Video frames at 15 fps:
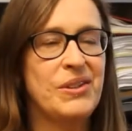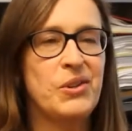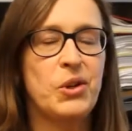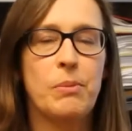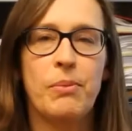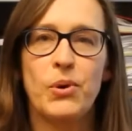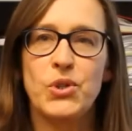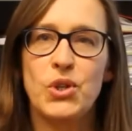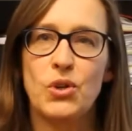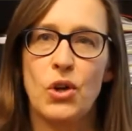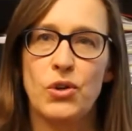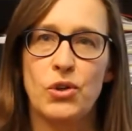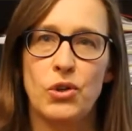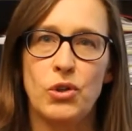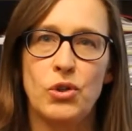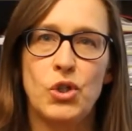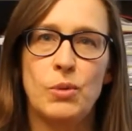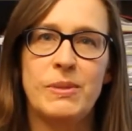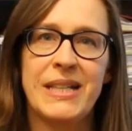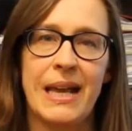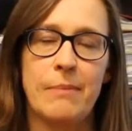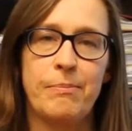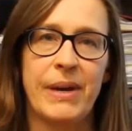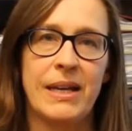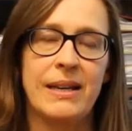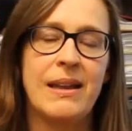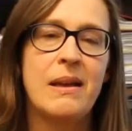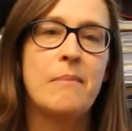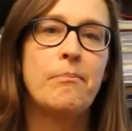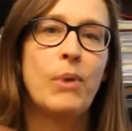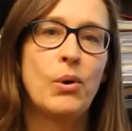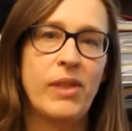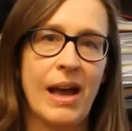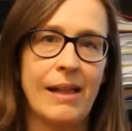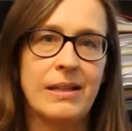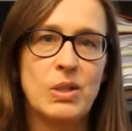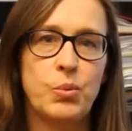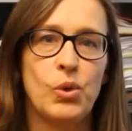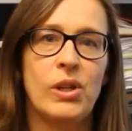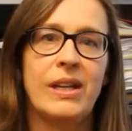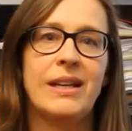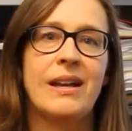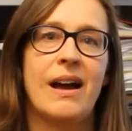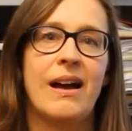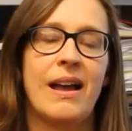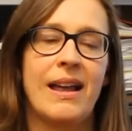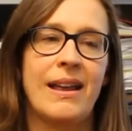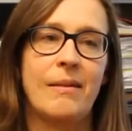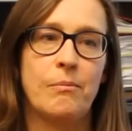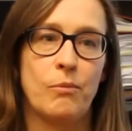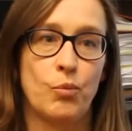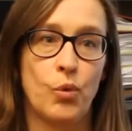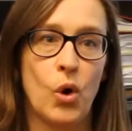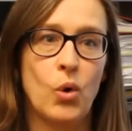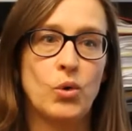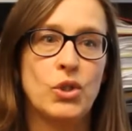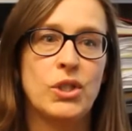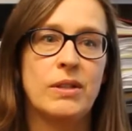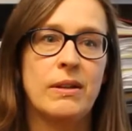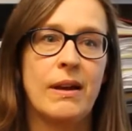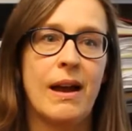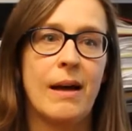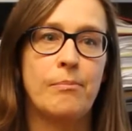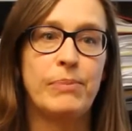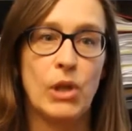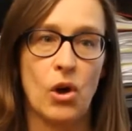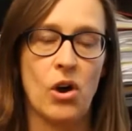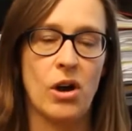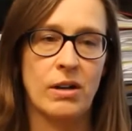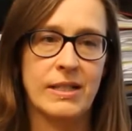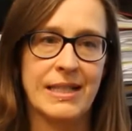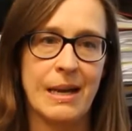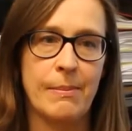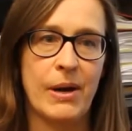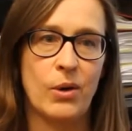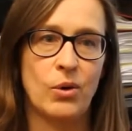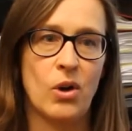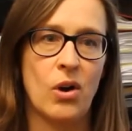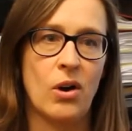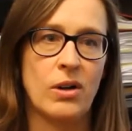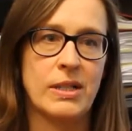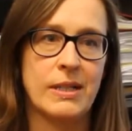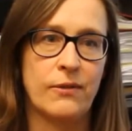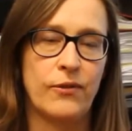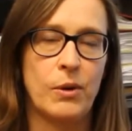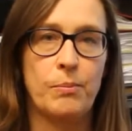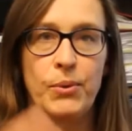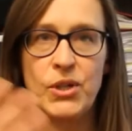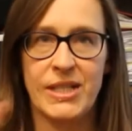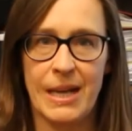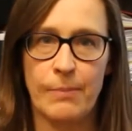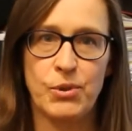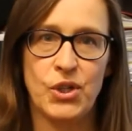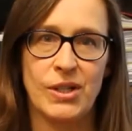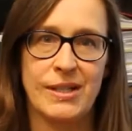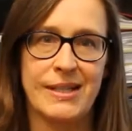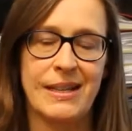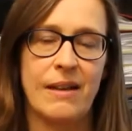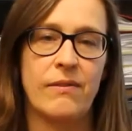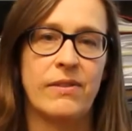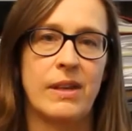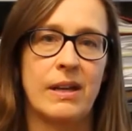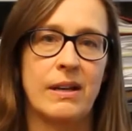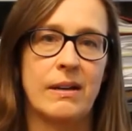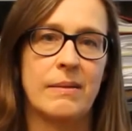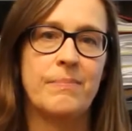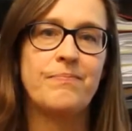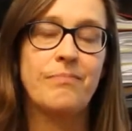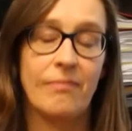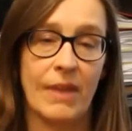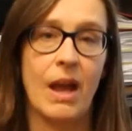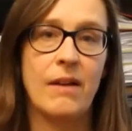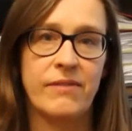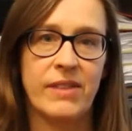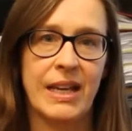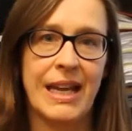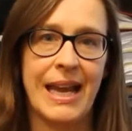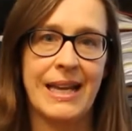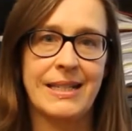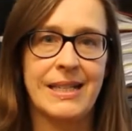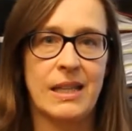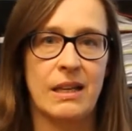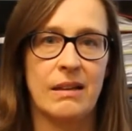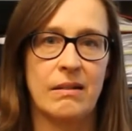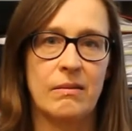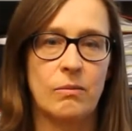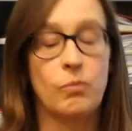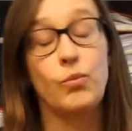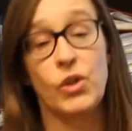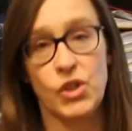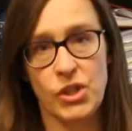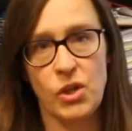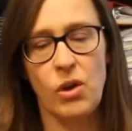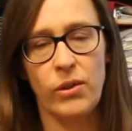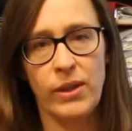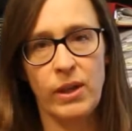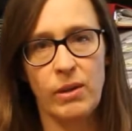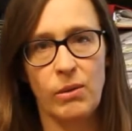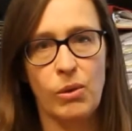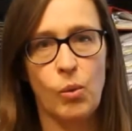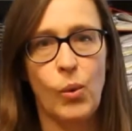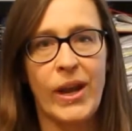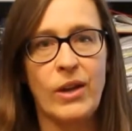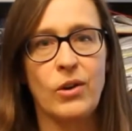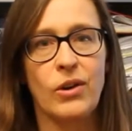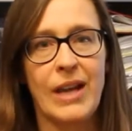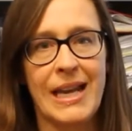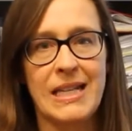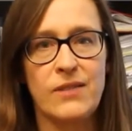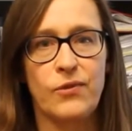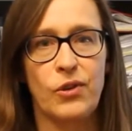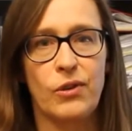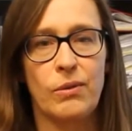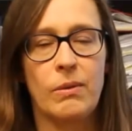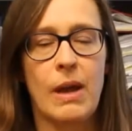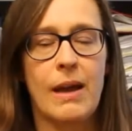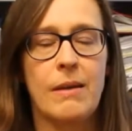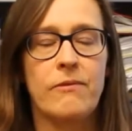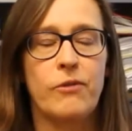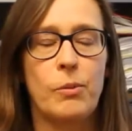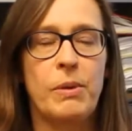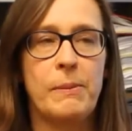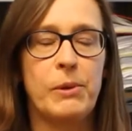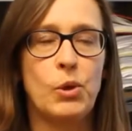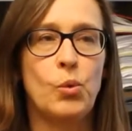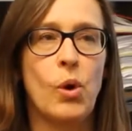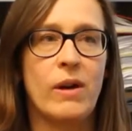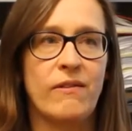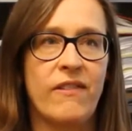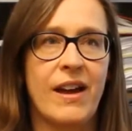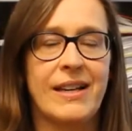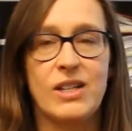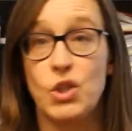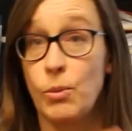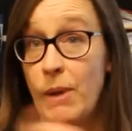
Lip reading: And you can post it on your YouTube site. But both Alice Woolley and I wrote blogs about our different perceptions of the of the case, which is called the Wager case for people who want to find it.